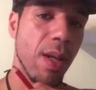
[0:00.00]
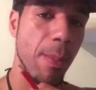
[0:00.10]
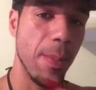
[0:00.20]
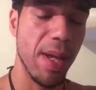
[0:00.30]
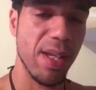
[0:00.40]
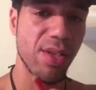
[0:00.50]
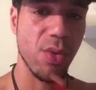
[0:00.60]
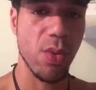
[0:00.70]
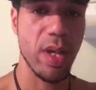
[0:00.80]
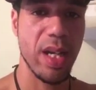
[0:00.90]
best
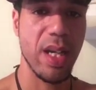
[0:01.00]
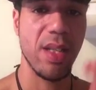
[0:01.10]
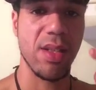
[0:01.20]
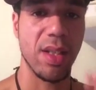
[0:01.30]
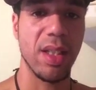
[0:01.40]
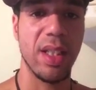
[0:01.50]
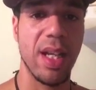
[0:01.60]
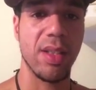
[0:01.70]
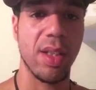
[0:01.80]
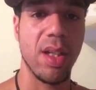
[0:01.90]
way to clean
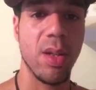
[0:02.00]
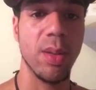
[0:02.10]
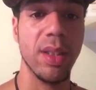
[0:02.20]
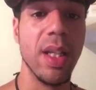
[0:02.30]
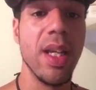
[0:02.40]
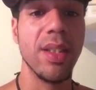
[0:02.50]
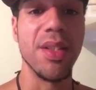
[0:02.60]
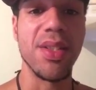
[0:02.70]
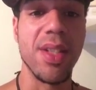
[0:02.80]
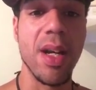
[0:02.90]
out the colon. The
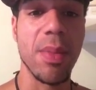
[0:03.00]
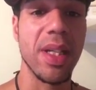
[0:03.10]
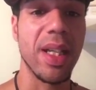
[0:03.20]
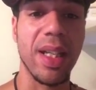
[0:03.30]
stomach